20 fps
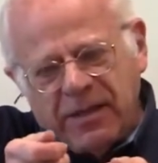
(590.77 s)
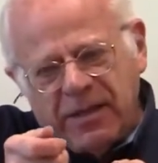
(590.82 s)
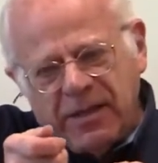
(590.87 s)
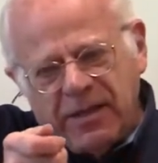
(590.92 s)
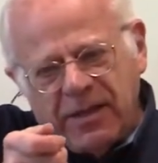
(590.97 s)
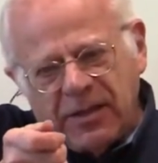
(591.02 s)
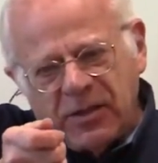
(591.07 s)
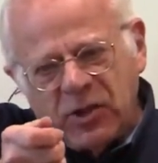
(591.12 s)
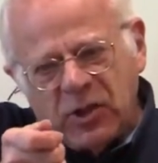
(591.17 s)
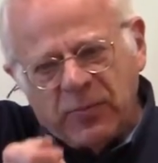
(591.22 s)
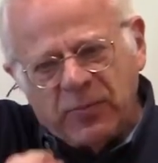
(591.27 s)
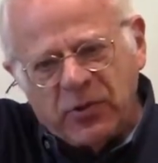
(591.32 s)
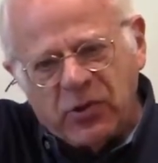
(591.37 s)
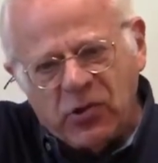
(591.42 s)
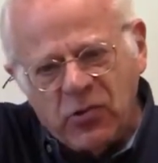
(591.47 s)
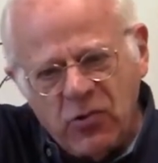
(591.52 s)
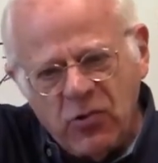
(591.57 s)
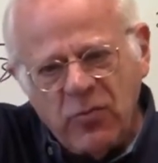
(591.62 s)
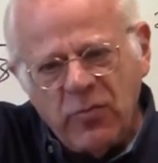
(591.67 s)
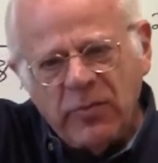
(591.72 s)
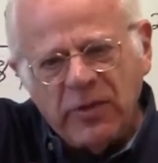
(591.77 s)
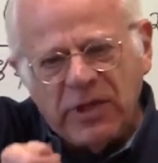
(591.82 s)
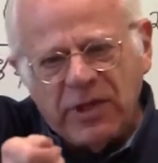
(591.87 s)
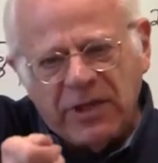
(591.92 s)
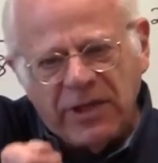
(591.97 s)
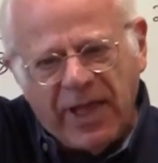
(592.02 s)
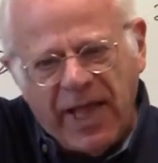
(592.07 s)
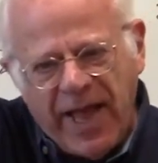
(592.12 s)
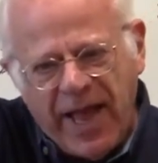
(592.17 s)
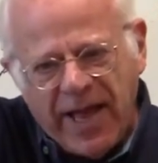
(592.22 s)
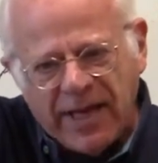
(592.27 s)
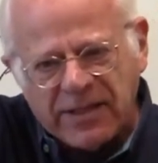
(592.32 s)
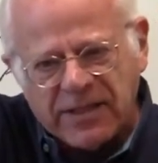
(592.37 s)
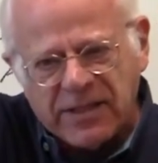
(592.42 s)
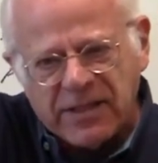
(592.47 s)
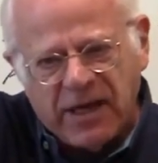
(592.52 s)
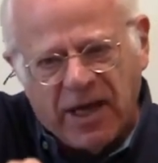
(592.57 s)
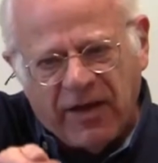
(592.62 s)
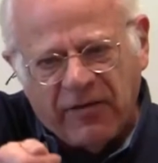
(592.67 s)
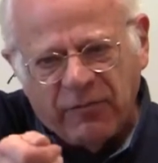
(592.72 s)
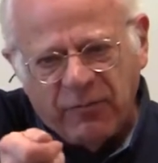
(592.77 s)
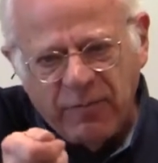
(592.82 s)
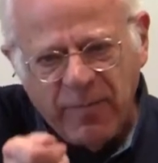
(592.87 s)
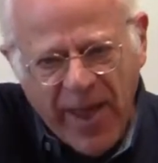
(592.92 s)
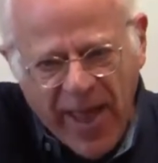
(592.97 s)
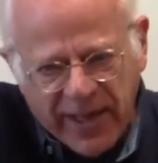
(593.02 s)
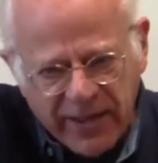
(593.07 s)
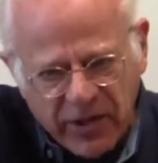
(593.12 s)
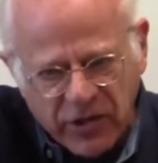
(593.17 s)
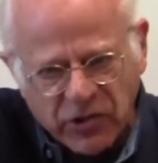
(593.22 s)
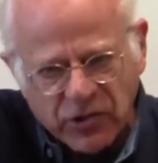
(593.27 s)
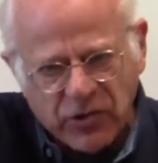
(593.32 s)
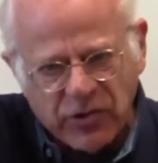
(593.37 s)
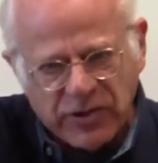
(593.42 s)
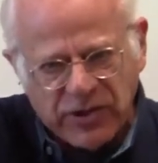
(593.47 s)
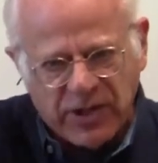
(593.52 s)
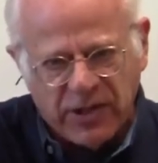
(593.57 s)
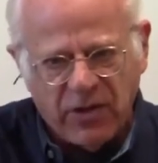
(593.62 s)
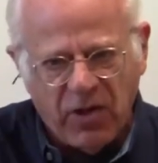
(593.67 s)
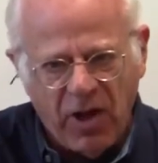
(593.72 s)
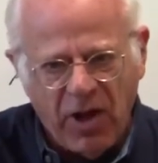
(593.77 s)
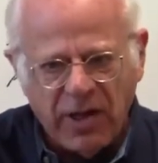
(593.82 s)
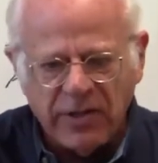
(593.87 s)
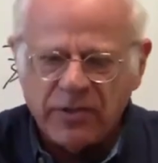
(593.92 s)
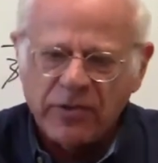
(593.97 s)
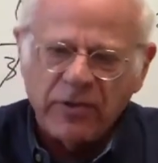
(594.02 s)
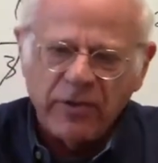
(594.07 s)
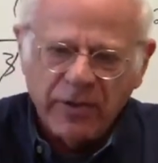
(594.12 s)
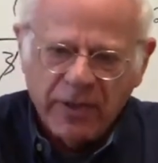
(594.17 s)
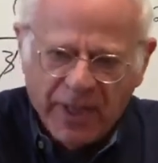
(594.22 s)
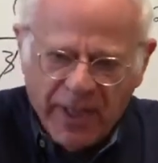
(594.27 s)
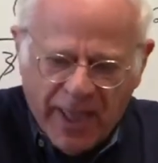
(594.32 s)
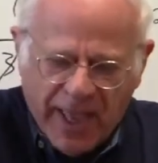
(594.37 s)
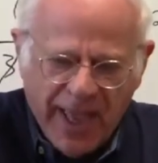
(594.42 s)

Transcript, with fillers: the subsumed class of managers in Honda